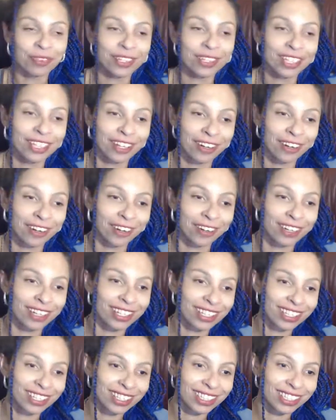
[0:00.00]
you know,
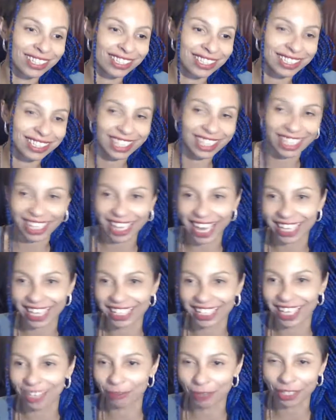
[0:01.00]
sitting
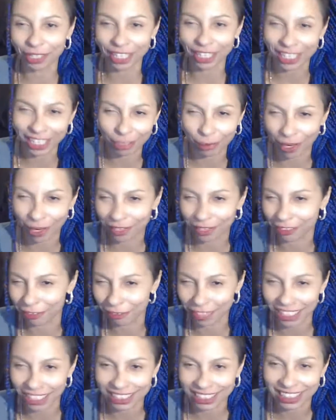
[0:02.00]
and worrying about
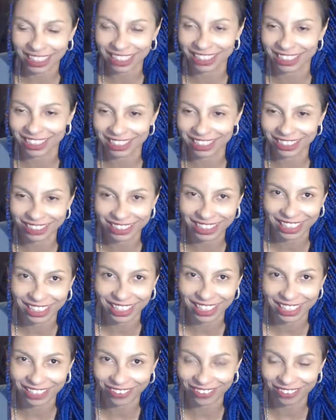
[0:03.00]
reflecting and
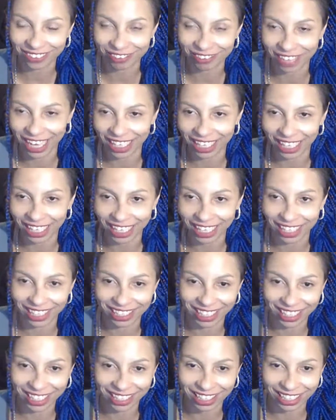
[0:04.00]
intuiting and all of that,
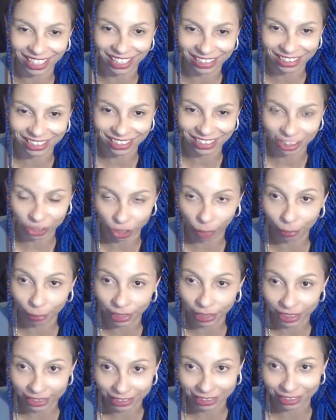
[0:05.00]
like us
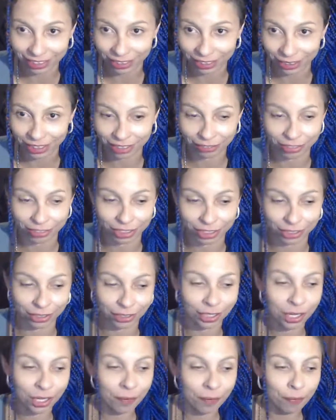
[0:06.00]
dominant intuitives
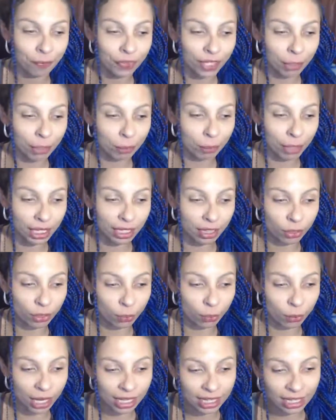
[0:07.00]
do. But the
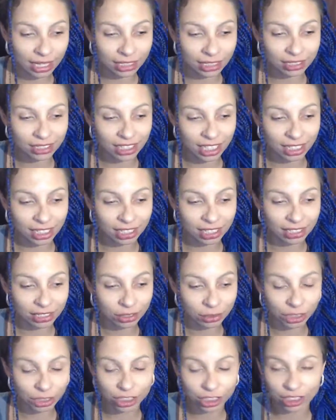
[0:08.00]
way that
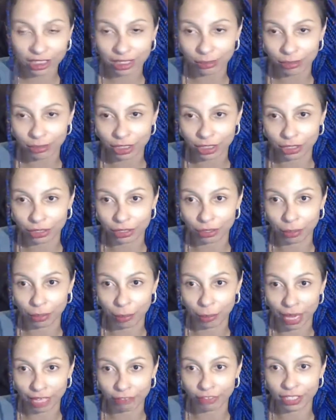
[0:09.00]
intuition seems to
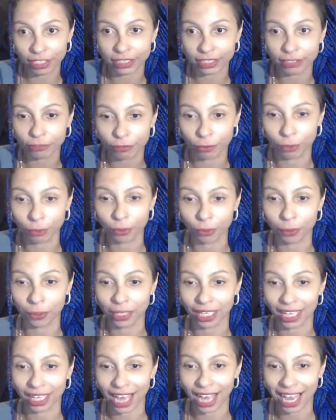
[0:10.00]
manifest
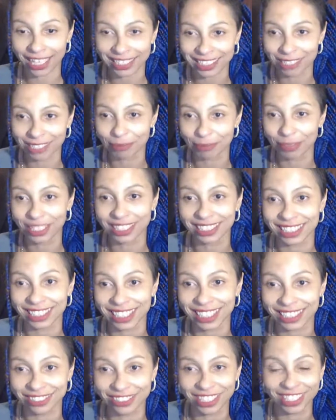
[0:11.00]
for ISTPs
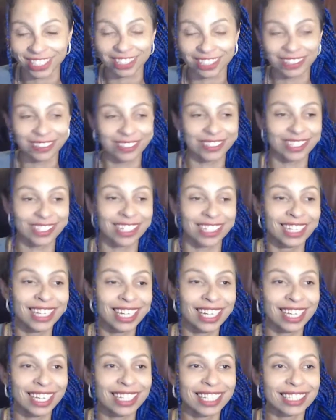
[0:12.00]
is really cool,
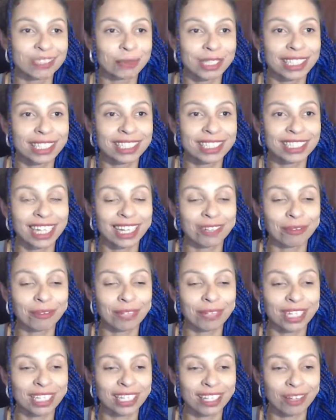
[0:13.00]
is because like
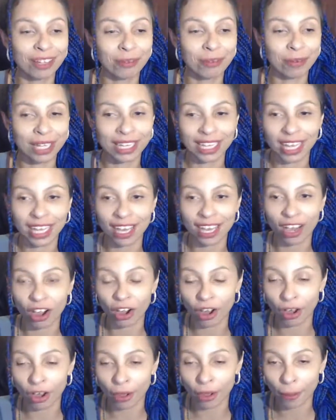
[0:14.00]
when they
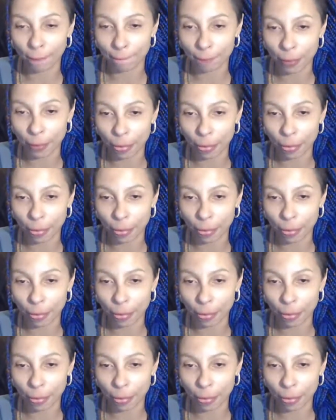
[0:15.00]
are